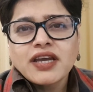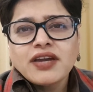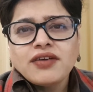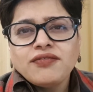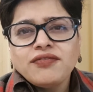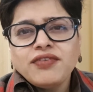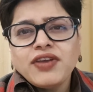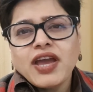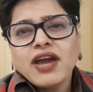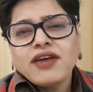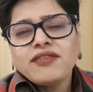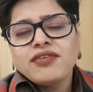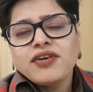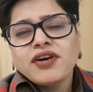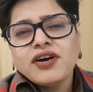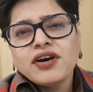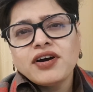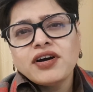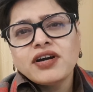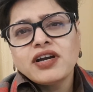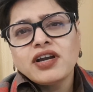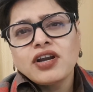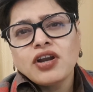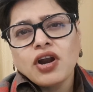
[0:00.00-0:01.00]
we have
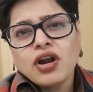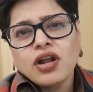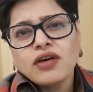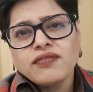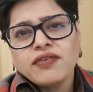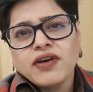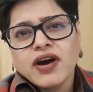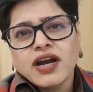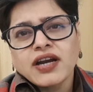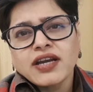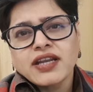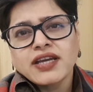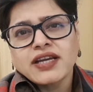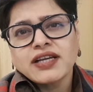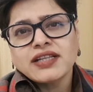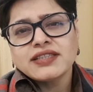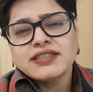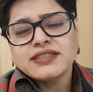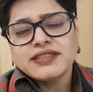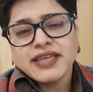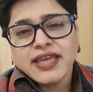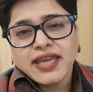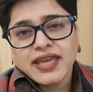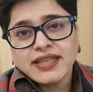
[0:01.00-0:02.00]
heard a lot of
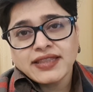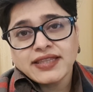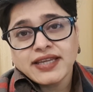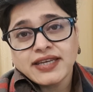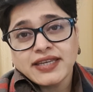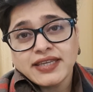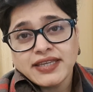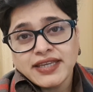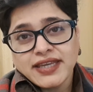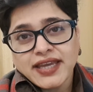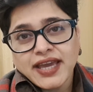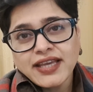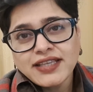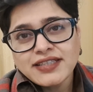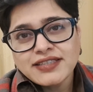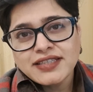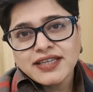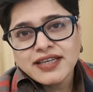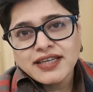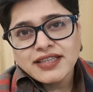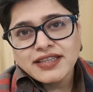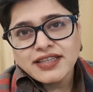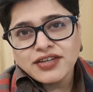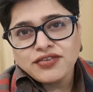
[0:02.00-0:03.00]
articles saying that yes,
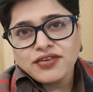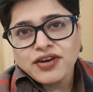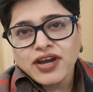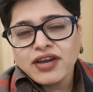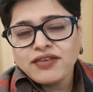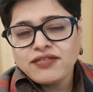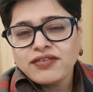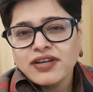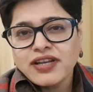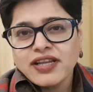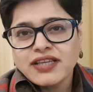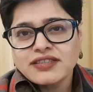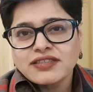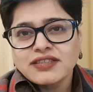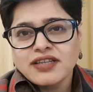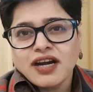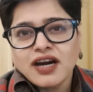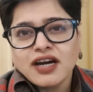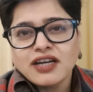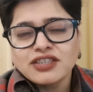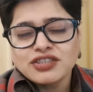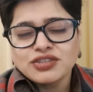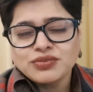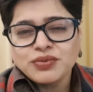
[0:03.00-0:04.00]
the driverless
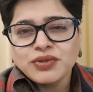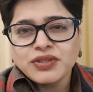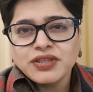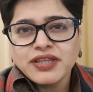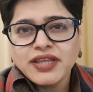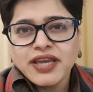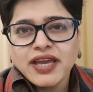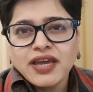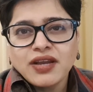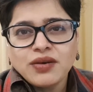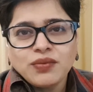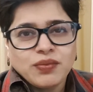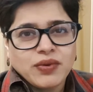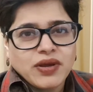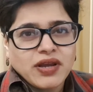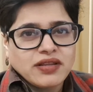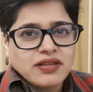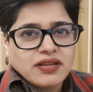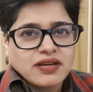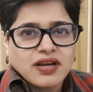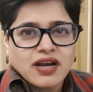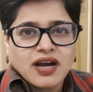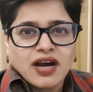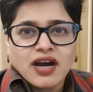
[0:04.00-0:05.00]
cars were there where
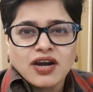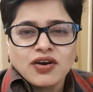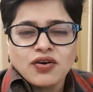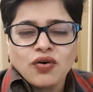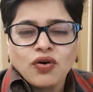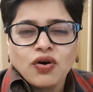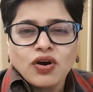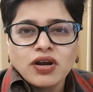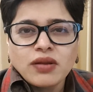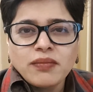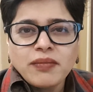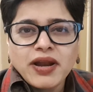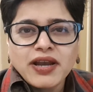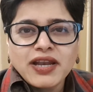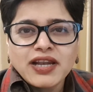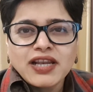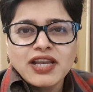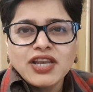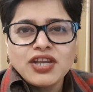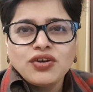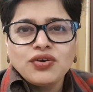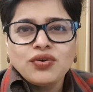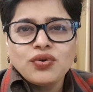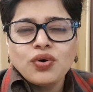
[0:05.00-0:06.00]
the car
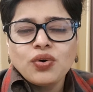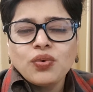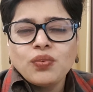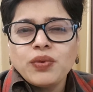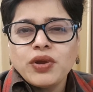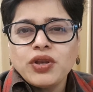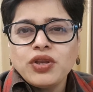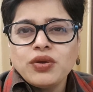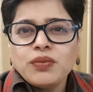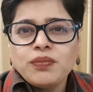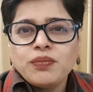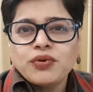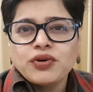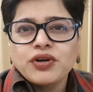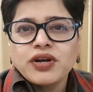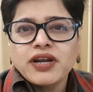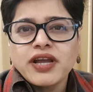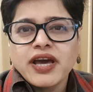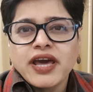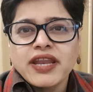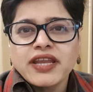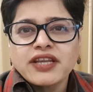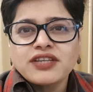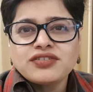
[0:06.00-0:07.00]
automatically drove when you put a
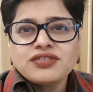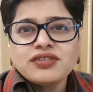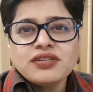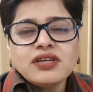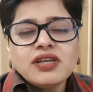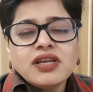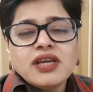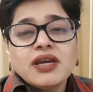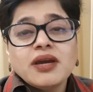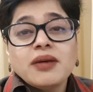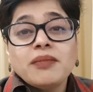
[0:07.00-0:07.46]
direction,